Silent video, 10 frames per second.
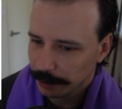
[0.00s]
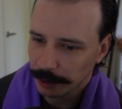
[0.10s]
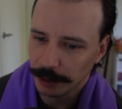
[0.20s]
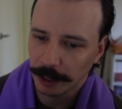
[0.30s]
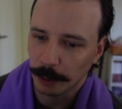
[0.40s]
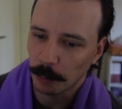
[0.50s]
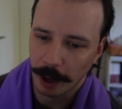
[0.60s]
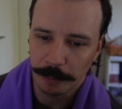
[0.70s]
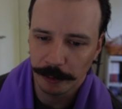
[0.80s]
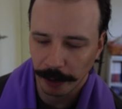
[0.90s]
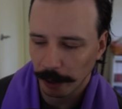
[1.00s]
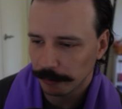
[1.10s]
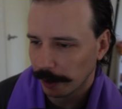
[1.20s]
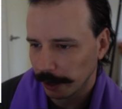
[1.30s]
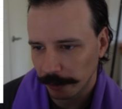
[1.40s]
into like Webs or
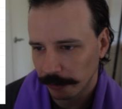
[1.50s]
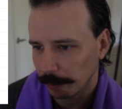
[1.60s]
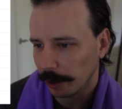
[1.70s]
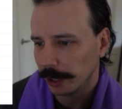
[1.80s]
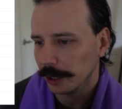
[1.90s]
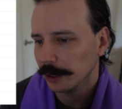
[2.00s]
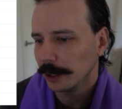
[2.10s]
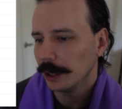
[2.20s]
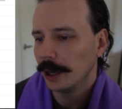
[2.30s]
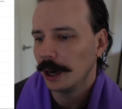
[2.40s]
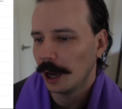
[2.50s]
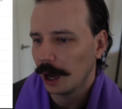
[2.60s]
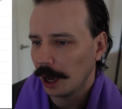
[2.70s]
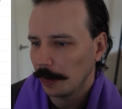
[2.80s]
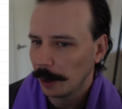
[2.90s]
Hellfire or somebody,
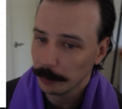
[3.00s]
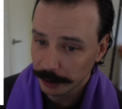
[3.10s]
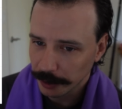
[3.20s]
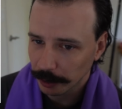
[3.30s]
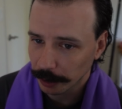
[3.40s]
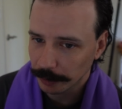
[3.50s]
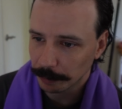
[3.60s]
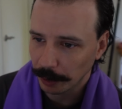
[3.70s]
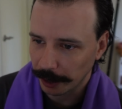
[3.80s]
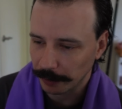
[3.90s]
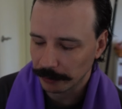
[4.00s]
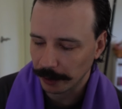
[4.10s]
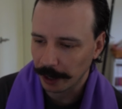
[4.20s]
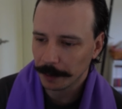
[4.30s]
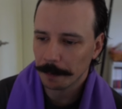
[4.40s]
then we can take a look at playing this
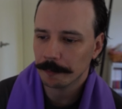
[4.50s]
guy.